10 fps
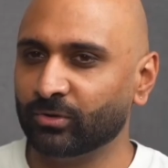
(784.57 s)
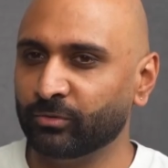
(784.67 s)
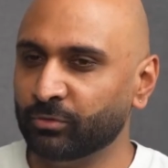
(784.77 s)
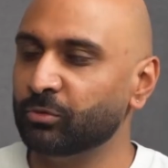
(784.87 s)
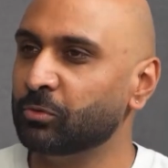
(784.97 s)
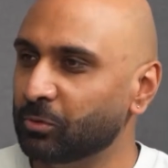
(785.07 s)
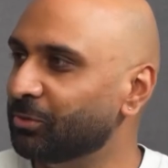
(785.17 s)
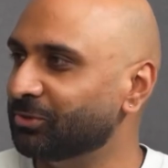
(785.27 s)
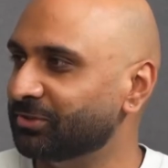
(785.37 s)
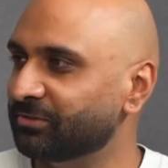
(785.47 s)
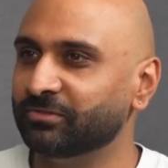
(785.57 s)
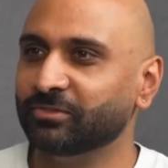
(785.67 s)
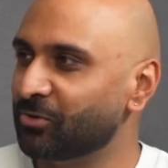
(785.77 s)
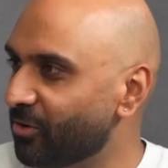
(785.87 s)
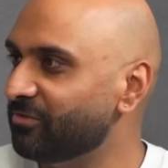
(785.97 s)
root cause of
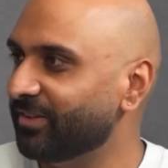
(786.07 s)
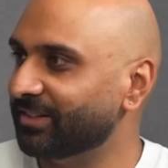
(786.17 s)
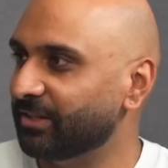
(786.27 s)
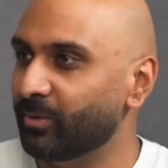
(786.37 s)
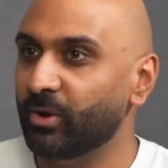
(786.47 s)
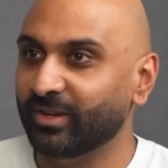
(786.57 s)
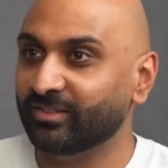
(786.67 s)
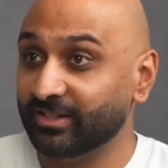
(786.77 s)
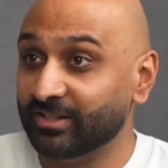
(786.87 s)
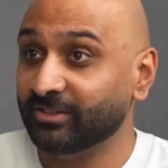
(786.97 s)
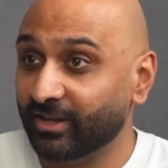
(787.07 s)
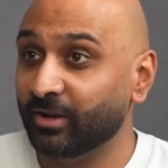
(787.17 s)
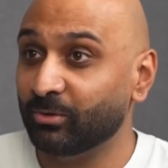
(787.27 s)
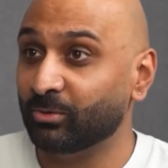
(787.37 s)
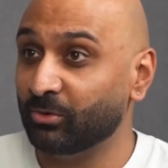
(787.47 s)
conflict in the world, it's the
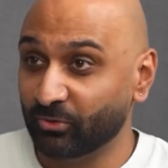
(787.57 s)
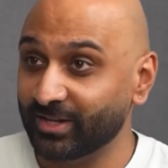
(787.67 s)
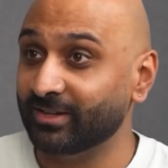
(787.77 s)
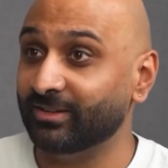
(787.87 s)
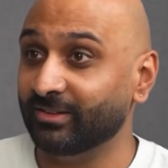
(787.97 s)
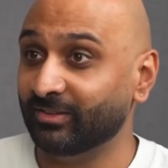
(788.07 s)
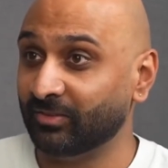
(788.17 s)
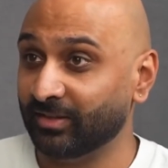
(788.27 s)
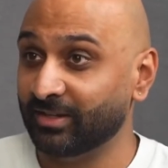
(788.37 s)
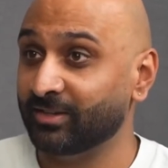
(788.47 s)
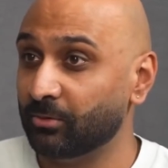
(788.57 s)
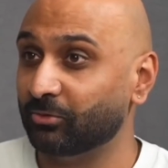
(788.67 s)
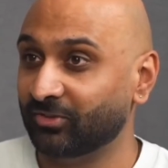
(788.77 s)
internal greed and this internal